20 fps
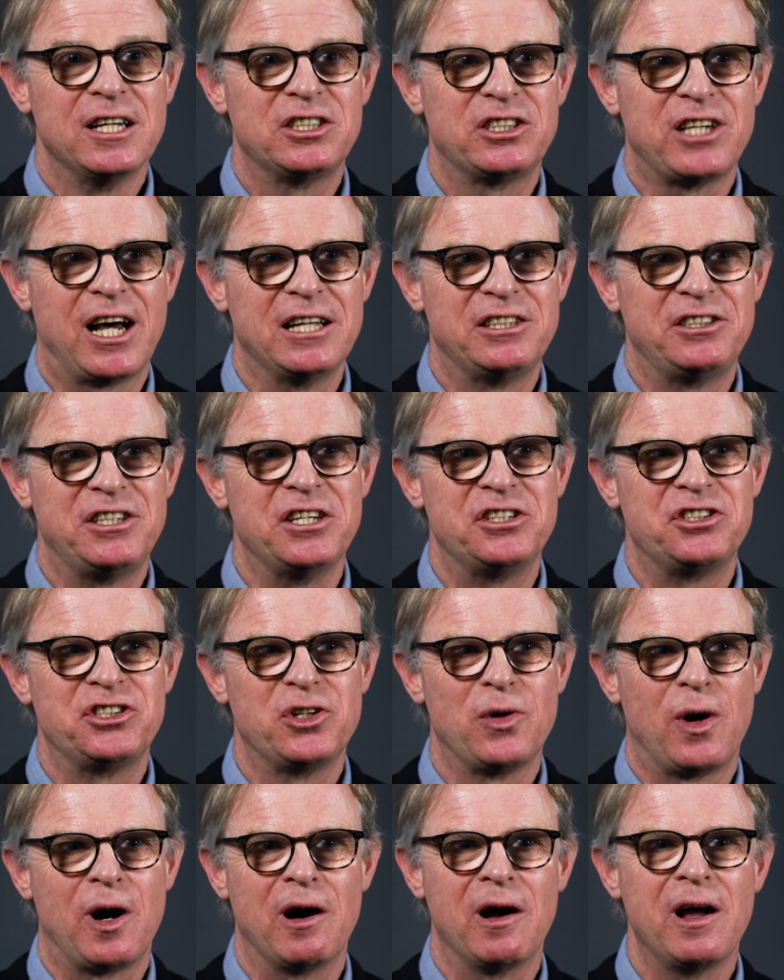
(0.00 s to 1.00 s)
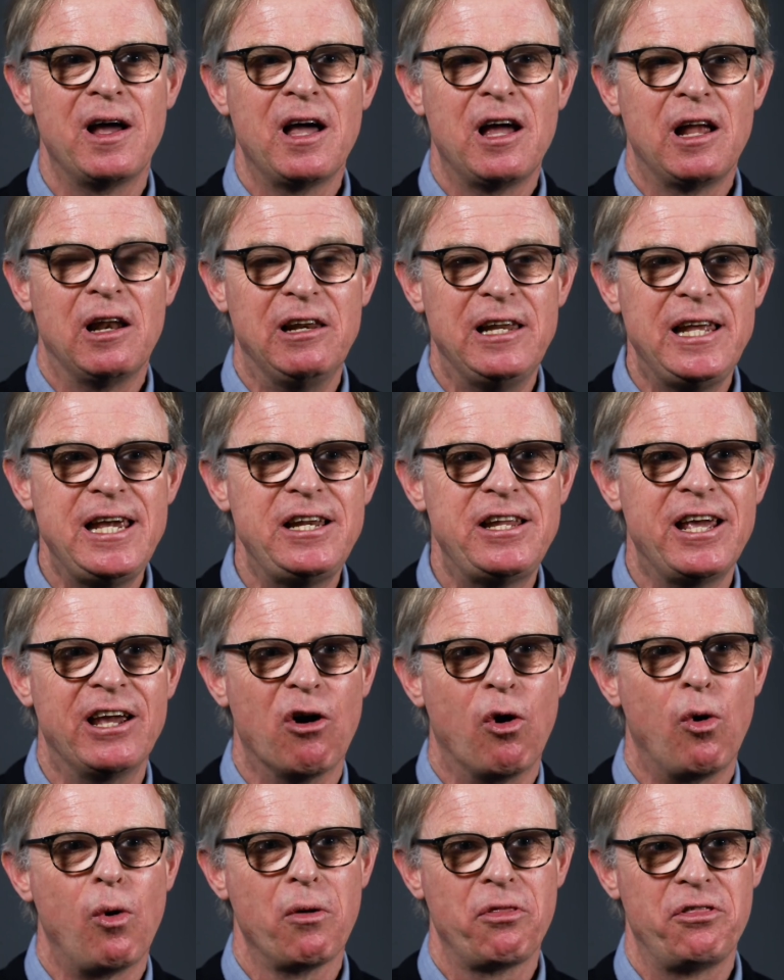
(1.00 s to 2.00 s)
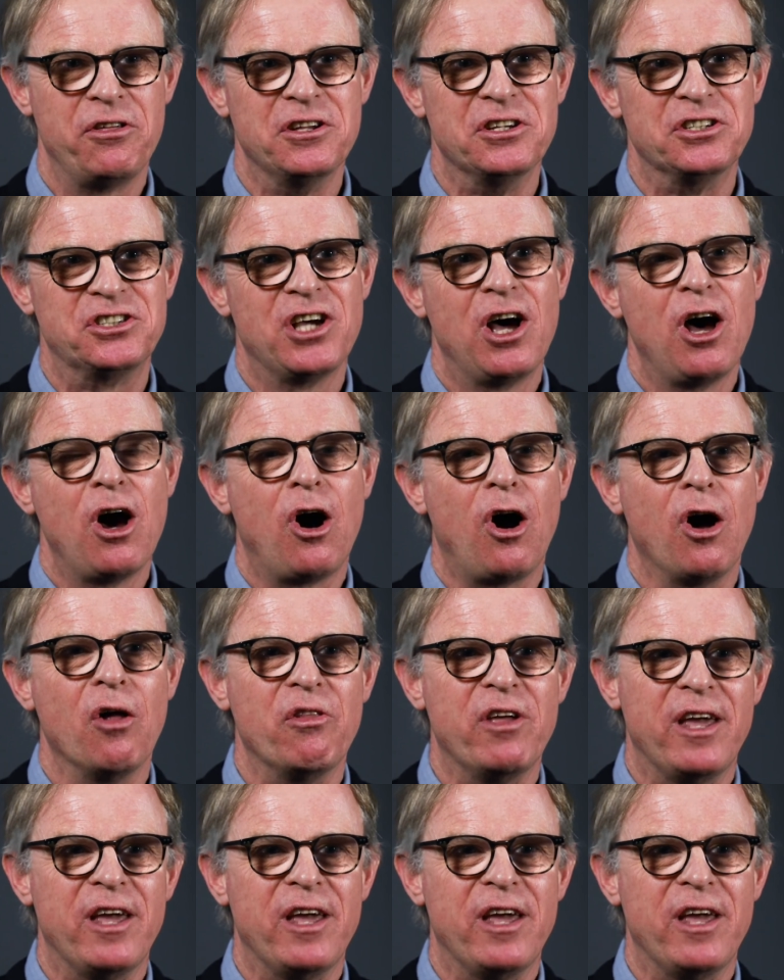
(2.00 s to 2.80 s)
scientists who are leading authors on